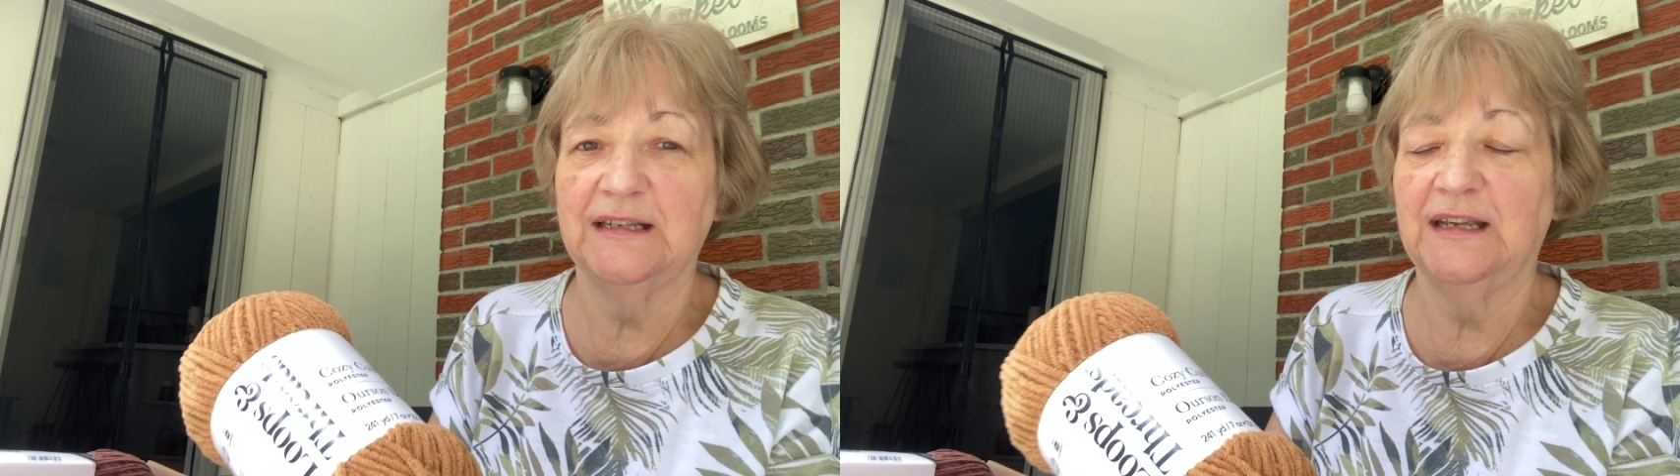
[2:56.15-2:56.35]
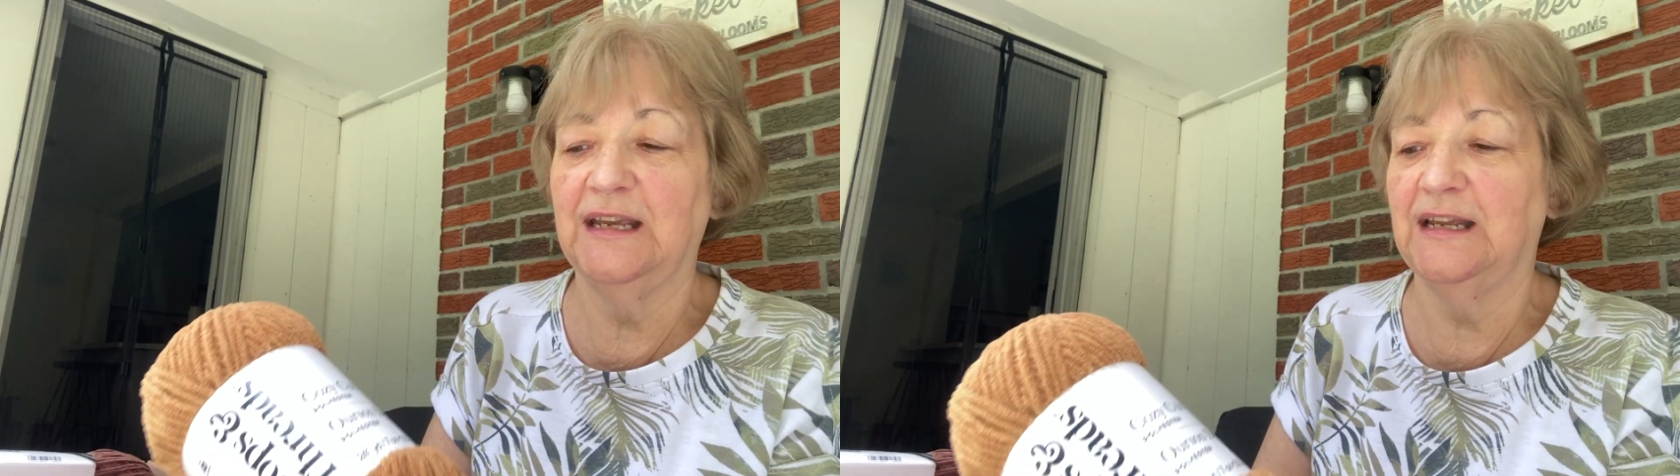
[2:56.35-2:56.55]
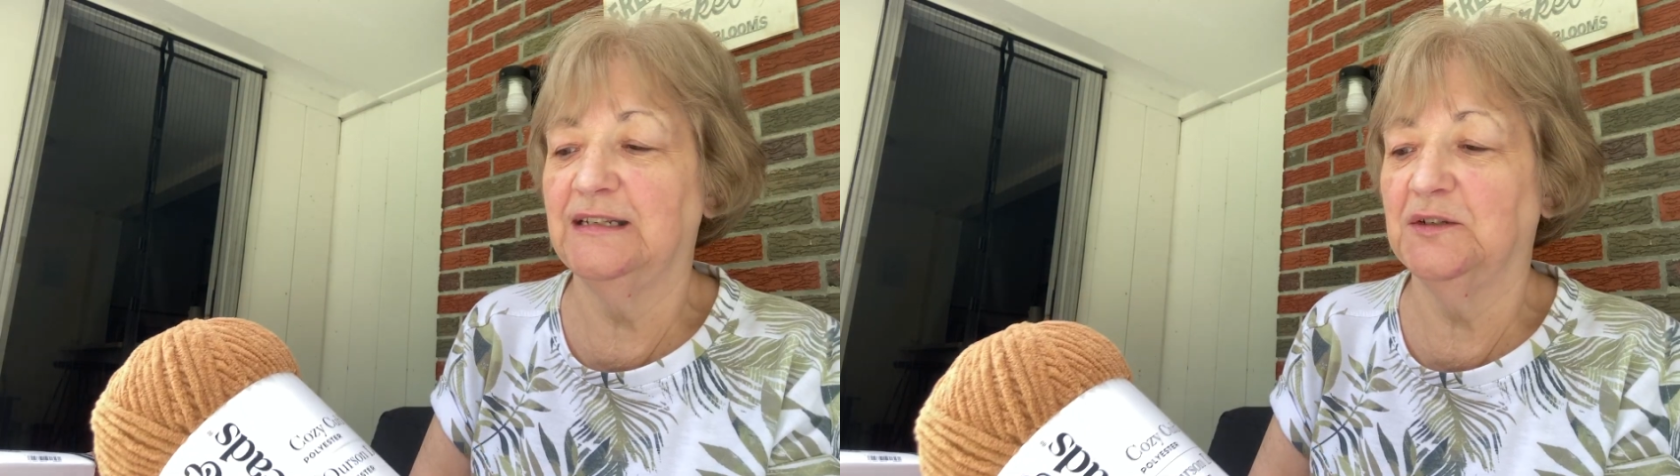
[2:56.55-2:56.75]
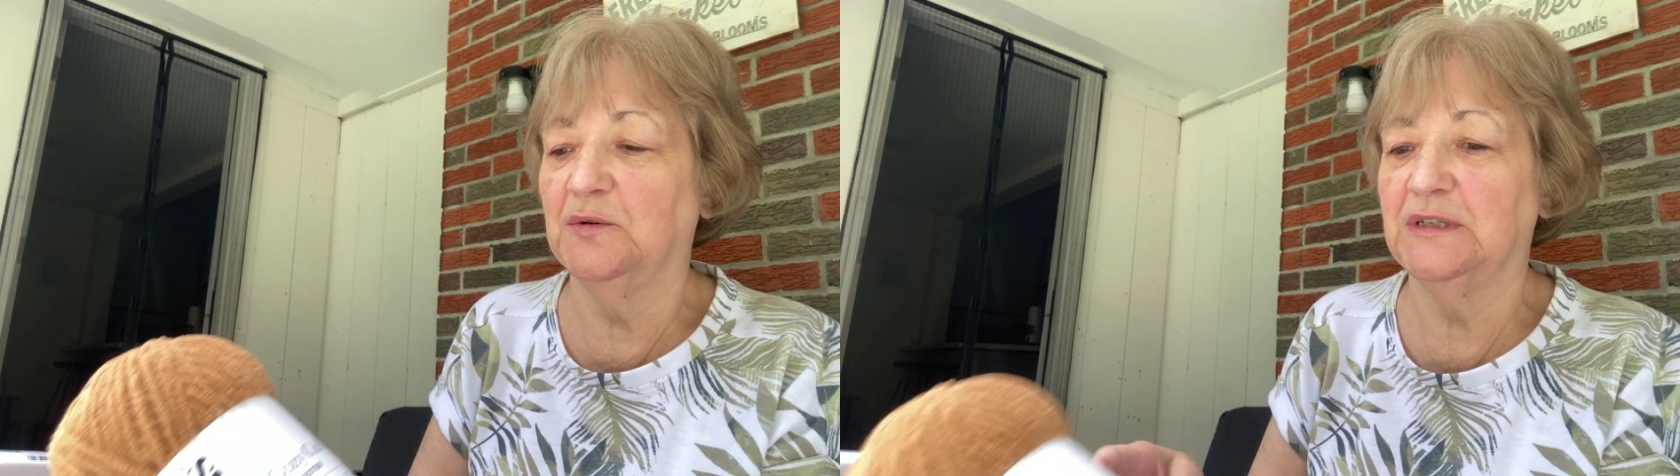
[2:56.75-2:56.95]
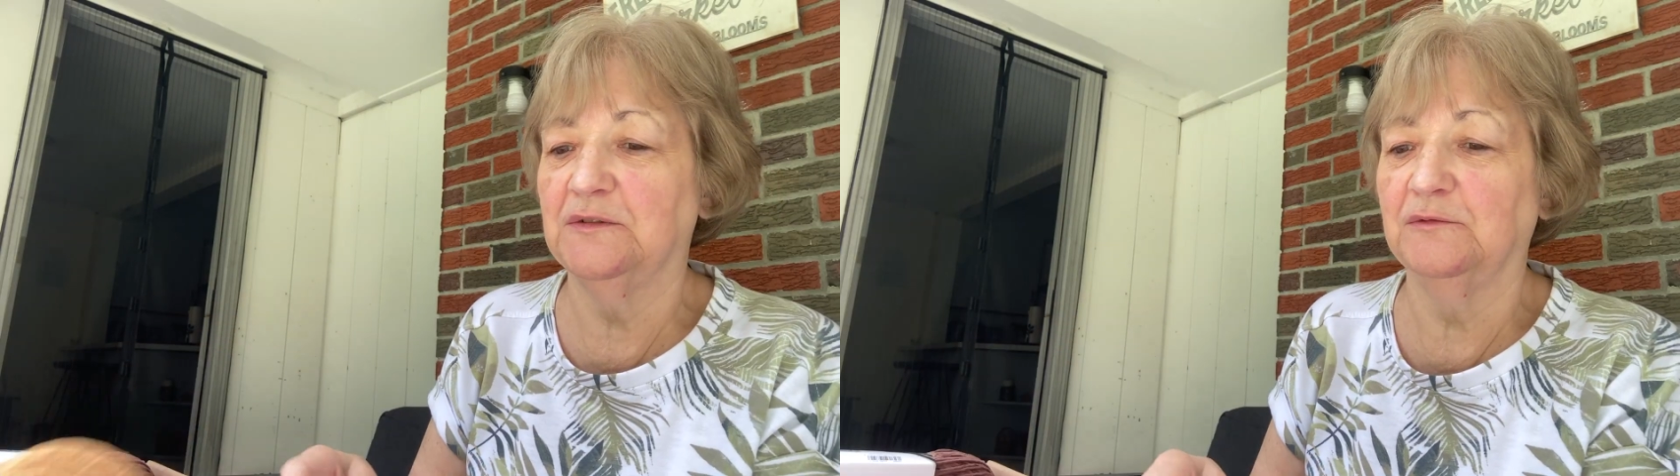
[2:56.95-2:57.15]
and so
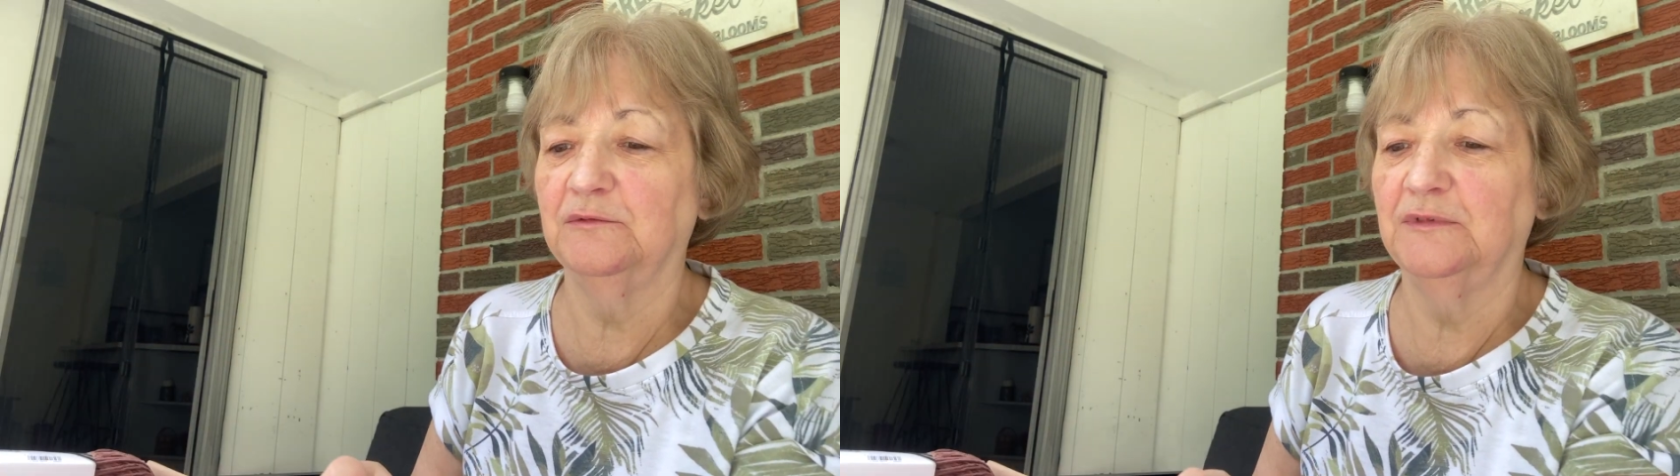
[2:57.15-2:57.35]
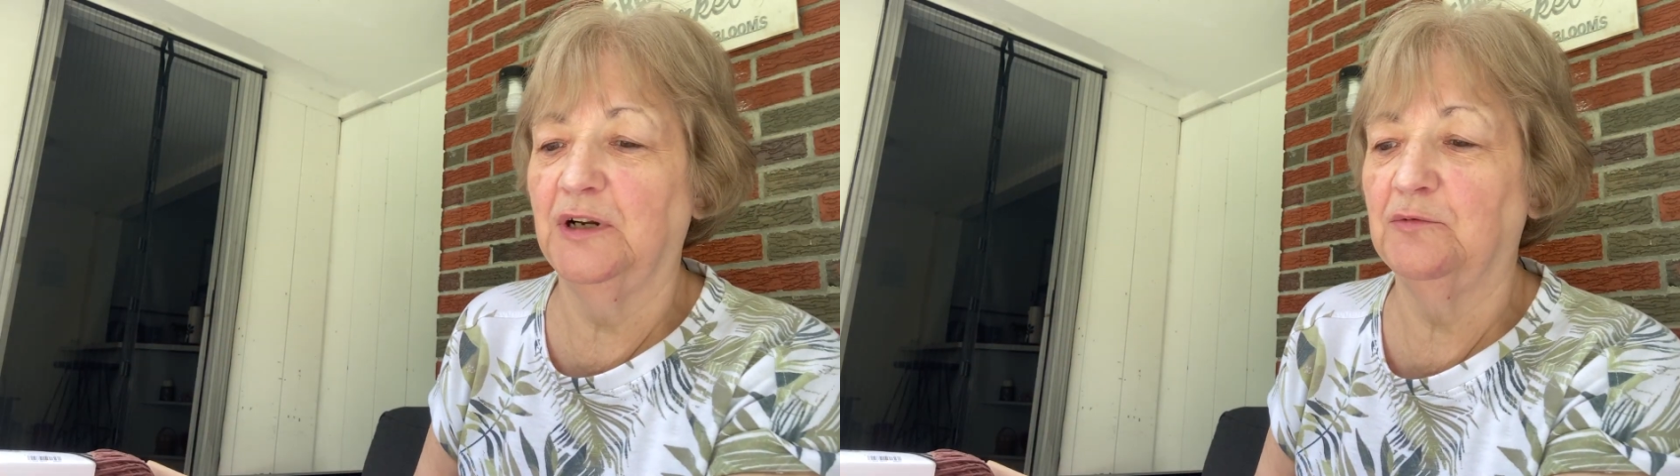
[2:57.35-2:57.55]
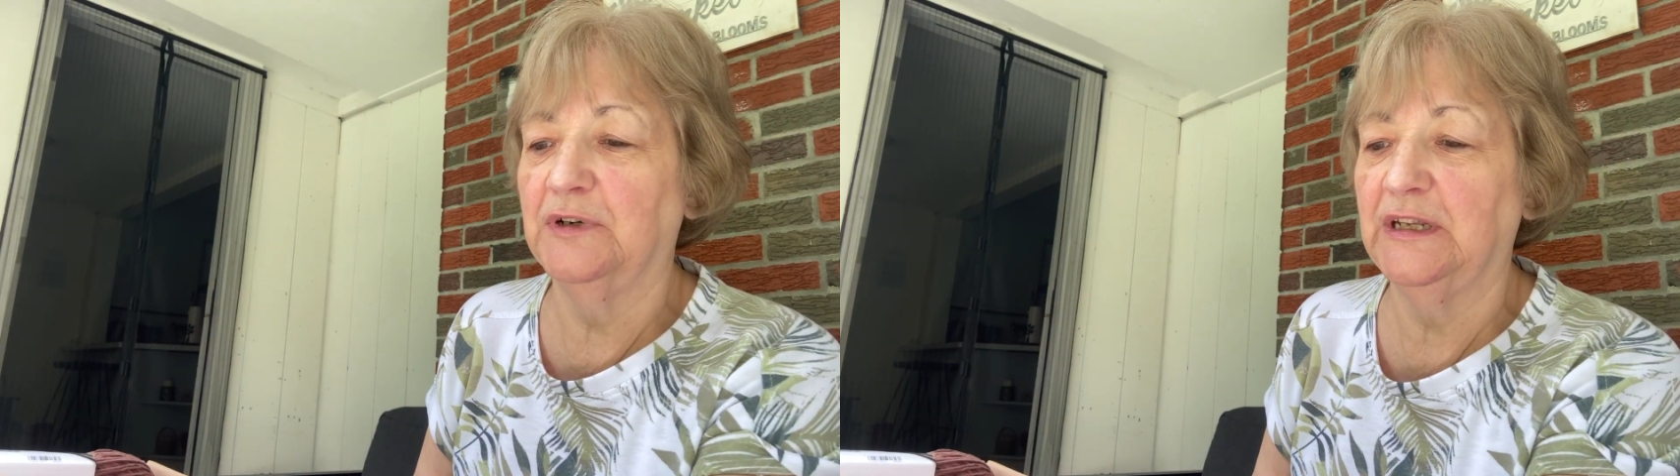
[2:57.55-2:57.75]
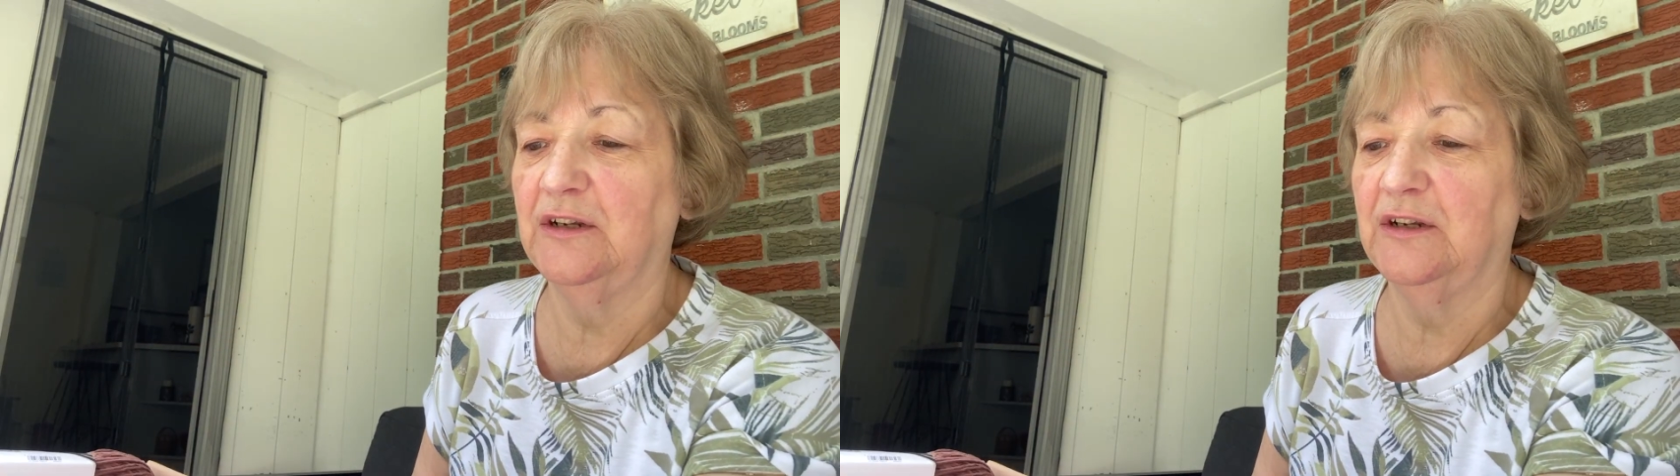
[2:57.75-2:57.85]
it's a really